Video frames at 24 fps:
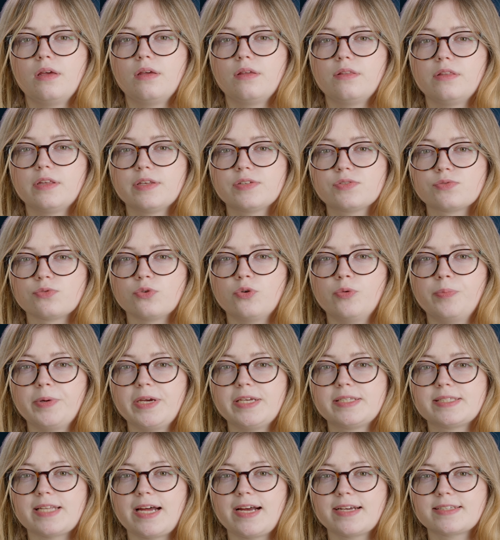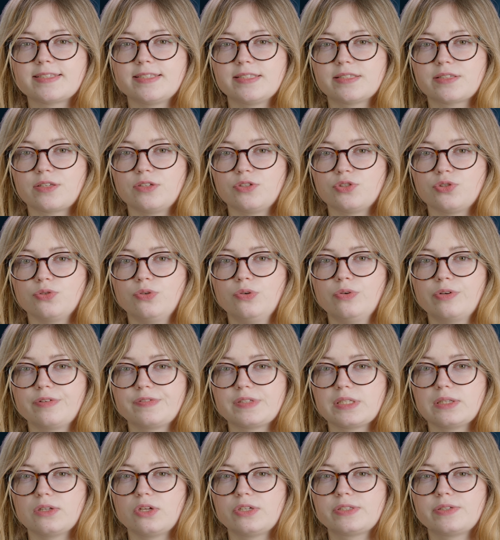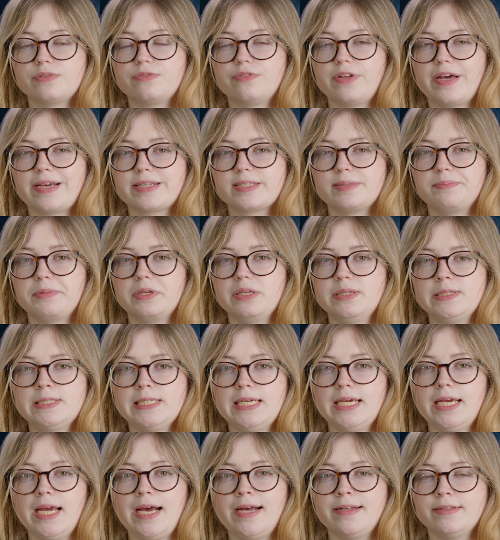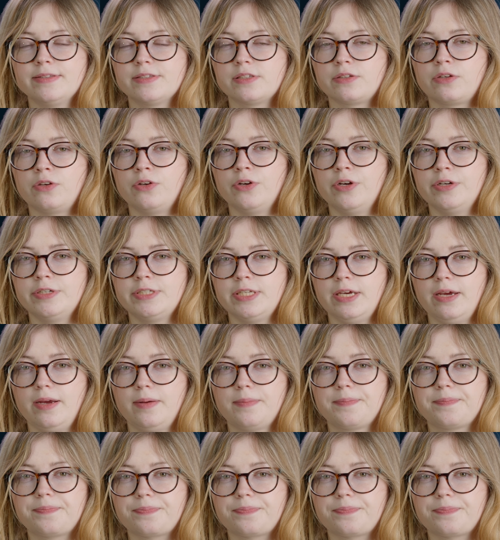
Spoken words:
This role-based access control gives a lot of flexibility and security.